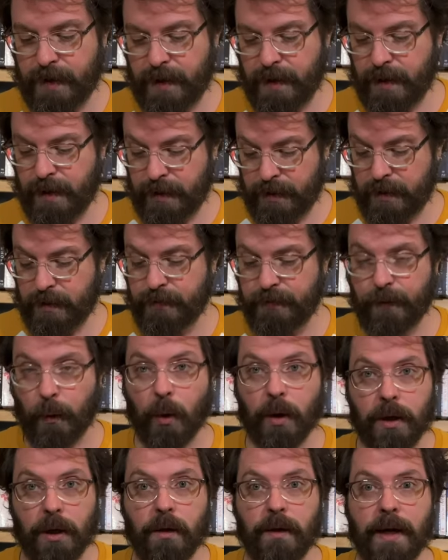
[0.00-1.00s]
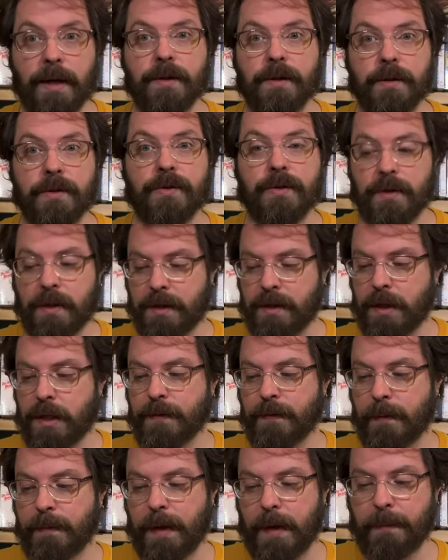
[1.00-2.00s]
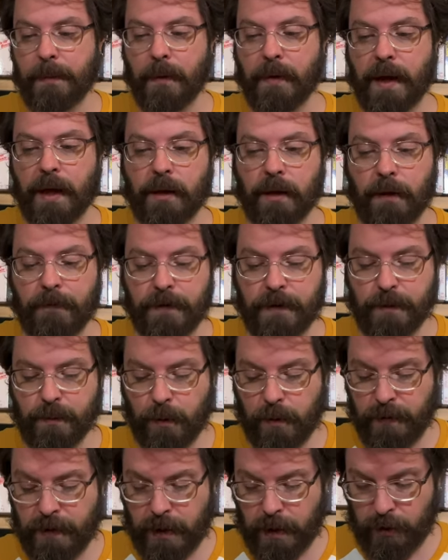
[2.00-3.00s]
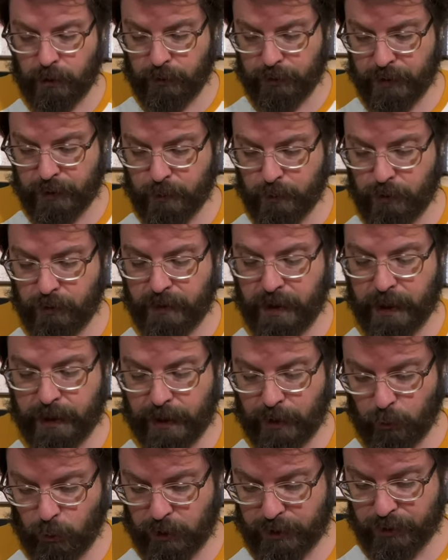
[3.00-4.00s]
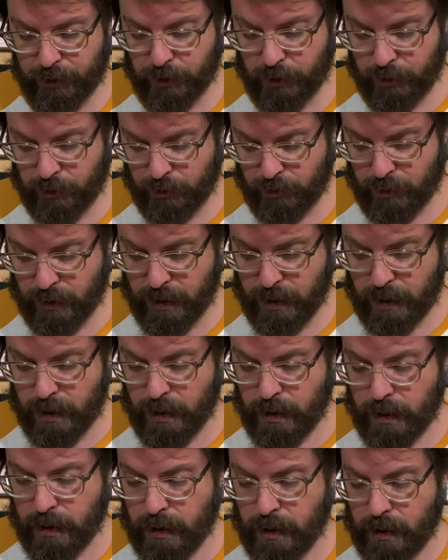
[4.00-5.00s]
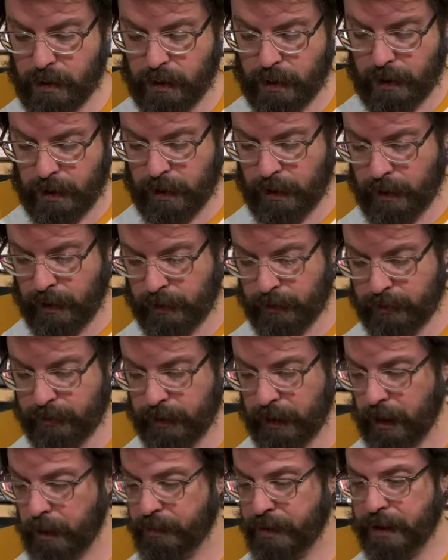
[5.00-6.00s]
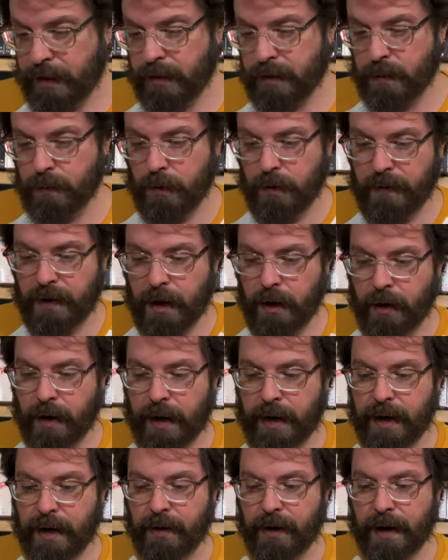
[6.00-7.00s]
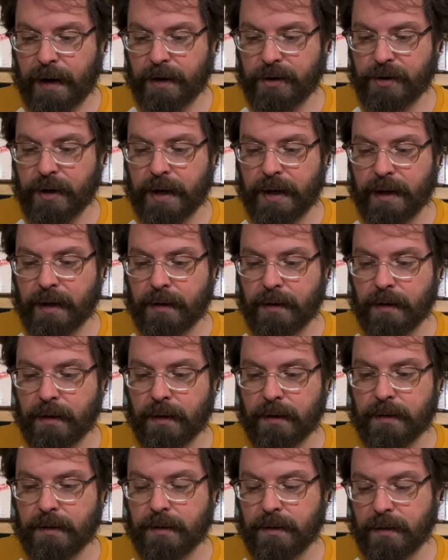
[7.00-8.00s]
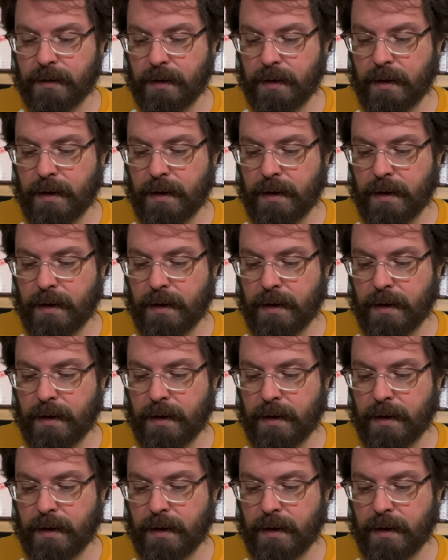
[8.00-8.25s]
is for collectors. This is for people that love this movie, that own this movie, and that want to uh, celebrate this movie. All right, now I got to try to get this